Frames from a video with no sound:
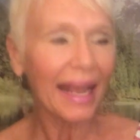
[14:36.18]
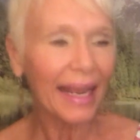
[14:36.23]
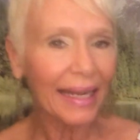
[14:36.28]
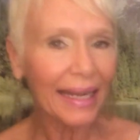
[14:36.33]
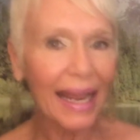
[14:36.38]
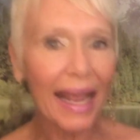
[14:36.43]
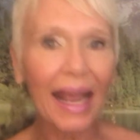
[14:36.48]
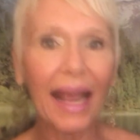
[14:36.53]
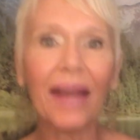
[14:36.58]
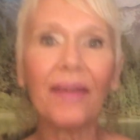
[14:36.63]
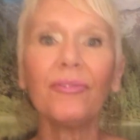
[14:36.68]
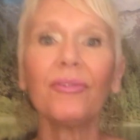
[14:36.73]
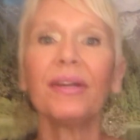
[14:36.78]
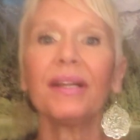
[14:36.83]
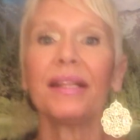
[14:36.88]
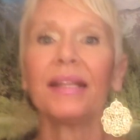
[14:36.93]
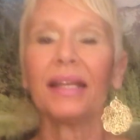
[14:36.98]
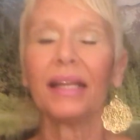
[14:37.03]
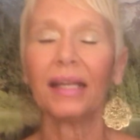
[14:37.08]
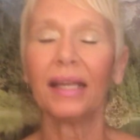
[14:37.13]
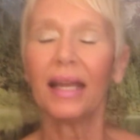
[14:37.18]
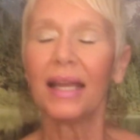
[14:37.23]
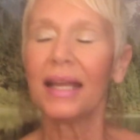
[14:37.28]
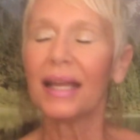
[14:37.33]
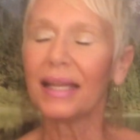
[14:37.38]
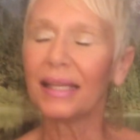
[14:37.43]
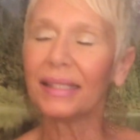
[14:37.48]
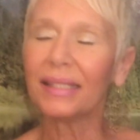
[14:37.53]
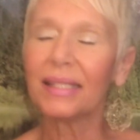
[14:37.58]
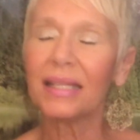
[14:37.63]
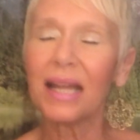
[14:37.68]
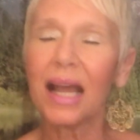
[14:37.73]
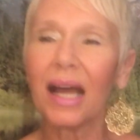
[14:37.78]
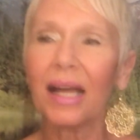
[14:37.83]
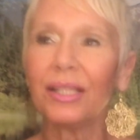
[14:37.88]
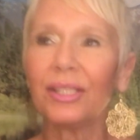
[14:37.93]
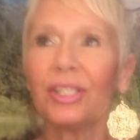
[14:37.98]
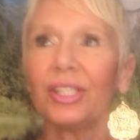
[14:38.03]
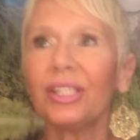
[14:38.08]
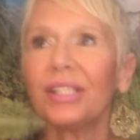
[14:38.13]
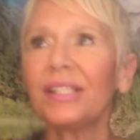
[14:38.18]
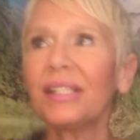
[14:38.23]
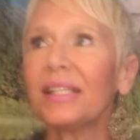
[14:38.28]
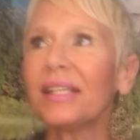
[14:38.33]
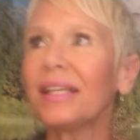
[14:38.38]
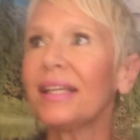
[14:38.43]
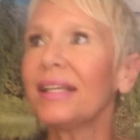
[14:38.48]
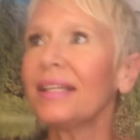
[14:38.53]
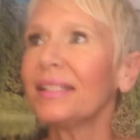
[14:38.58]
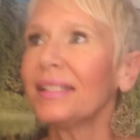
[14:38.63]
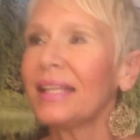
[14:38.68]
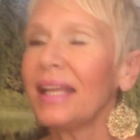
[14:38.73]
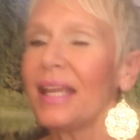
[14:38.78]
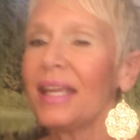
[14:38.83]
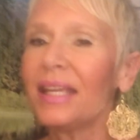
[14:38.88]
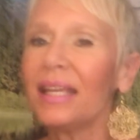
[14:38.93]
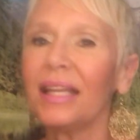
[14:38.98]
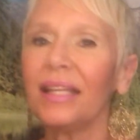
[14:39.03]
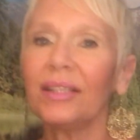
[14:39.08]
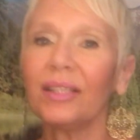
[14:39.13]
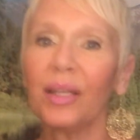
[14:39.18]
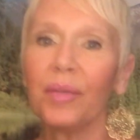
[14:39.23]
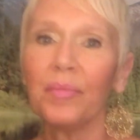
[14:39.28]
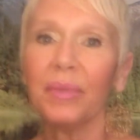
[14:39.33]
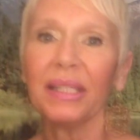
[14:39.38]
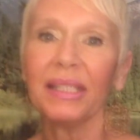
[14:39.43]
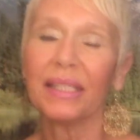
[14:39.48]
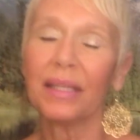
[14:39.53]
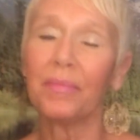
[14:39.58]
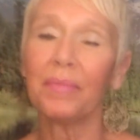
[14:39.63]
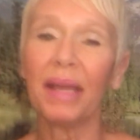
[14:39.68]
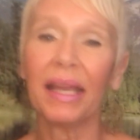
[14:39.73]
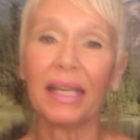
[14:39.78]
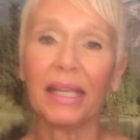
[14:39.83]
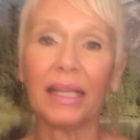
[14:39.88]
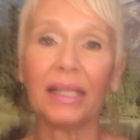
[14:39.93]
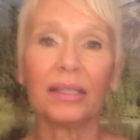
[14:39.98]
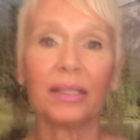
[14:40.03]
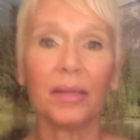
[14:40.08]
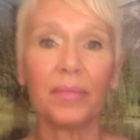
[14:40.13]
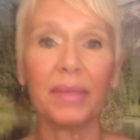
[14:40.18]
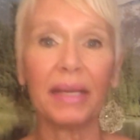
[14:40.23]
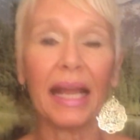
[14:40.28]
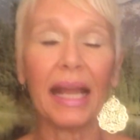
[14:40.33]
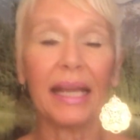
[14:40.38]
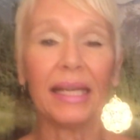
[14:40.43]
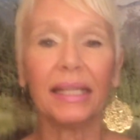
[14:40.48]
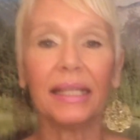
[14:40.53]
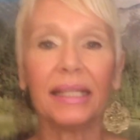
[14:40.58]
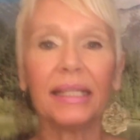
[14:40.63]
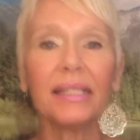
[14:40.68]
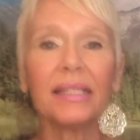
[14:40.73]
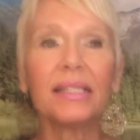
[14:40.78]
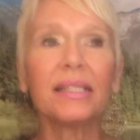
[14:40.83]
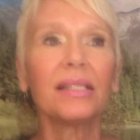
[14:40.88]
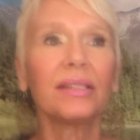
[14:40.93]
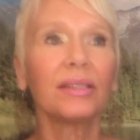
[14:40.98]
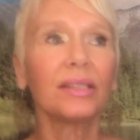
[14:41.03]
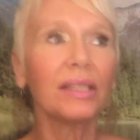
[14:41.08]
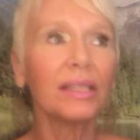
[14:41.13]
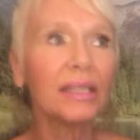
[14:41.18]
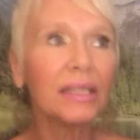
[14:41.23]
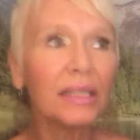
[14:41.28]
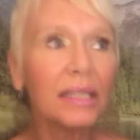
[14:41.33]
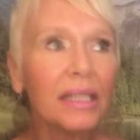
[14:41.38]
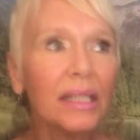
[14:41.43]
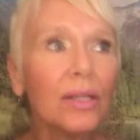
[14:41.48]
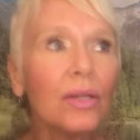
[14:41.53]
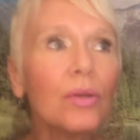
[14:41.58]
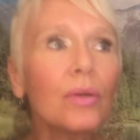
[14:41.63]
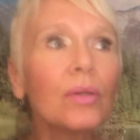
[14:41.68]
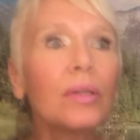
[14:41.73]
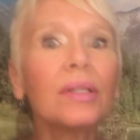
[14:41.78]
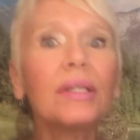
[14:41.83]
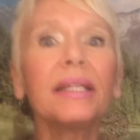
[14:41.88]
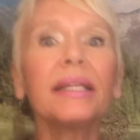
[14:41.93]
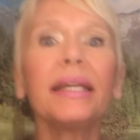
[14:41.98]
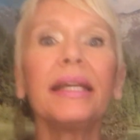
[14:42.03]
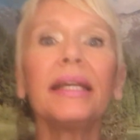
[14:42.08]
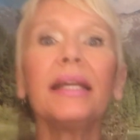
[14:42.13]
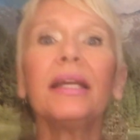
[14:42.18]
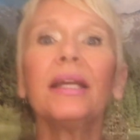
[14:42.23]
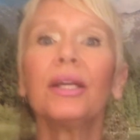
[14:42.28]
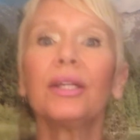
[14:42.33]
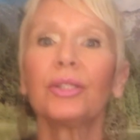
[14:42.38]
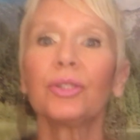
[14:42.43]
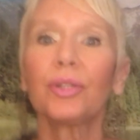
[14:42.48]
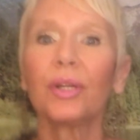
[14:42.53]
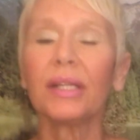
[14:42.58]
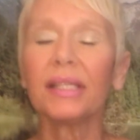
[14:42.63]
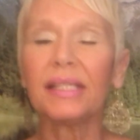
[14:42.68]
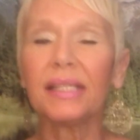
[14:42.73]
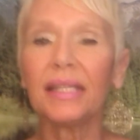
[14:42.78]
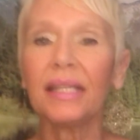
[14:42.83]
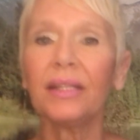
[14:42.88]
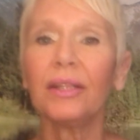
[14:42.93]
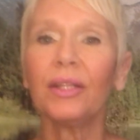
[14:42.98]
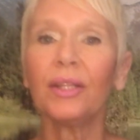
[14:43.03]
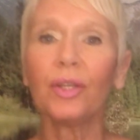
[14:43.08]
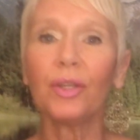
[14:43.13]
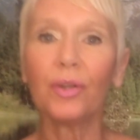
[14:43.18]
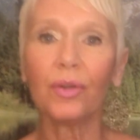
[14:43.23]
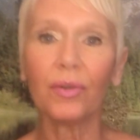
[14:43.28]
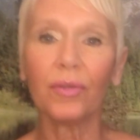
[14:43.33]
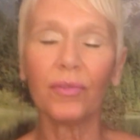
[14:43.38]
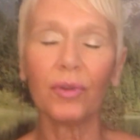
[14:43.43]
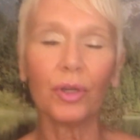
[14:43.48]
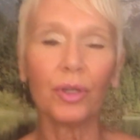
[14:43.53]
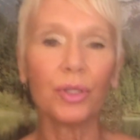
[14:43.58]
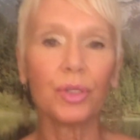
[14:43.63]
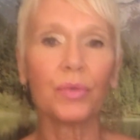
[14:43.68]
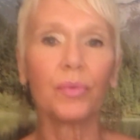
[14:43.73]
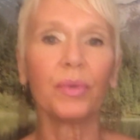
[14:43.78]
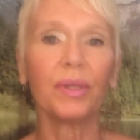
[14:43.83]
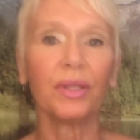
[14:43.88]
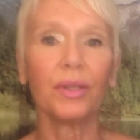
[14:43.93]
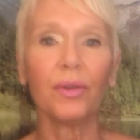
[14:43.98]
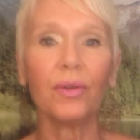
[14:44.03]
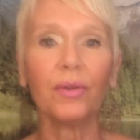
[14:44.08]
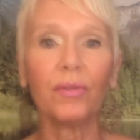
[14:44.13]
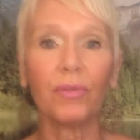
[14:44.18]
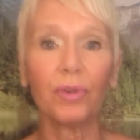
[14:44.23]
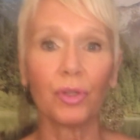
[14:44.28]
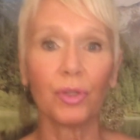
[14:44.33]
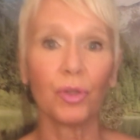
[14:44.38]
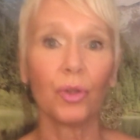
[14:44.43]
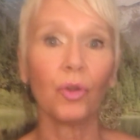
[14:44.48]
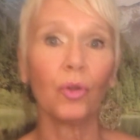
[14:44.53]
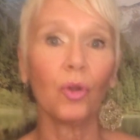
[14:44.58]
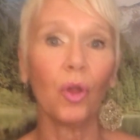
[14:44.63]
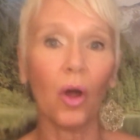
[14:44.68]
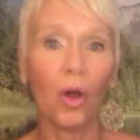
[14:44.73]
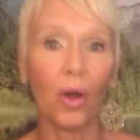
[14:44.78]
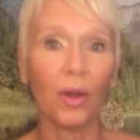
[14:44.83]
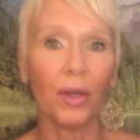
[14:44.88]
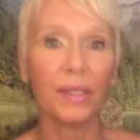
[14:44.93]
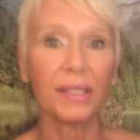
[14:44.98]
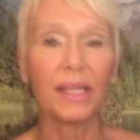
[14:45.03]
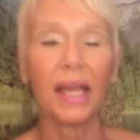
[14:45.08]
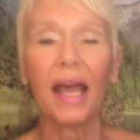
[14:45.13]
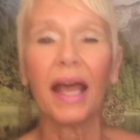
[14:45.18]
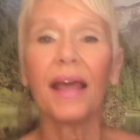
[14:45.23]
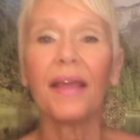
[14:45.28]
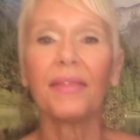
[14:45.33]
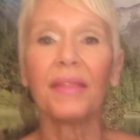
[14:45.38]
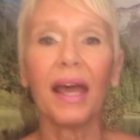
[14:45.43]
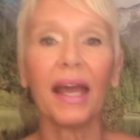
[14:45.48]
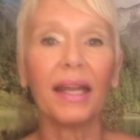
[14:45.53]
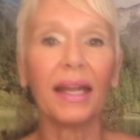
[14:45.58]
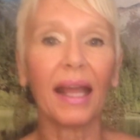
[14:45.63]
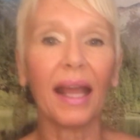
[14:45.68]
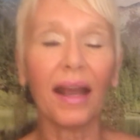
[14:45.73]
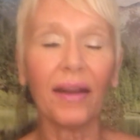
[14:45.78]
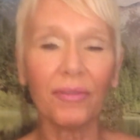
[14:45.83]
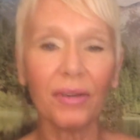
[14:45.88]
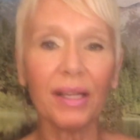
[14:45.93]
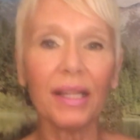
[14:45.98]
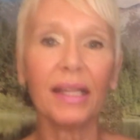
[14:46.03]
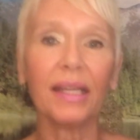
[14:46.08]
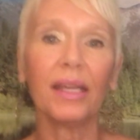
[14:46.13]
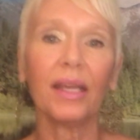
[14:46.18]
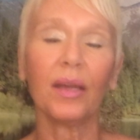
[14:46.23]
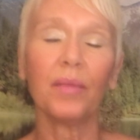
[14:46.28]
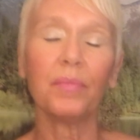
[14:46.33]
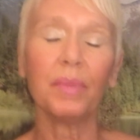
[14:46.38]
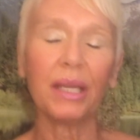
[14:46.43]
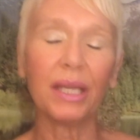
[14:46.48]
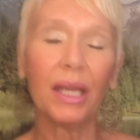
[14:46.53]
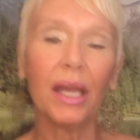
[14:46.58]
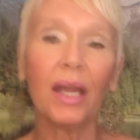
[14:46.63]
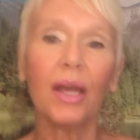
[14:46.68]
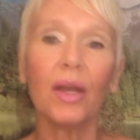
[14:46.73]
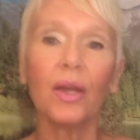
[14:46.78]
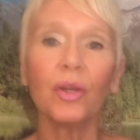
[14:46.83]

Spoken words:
and everything, it's not just taking lemons and making lemonade. It is literally trusting the universe with universal laws that everything can be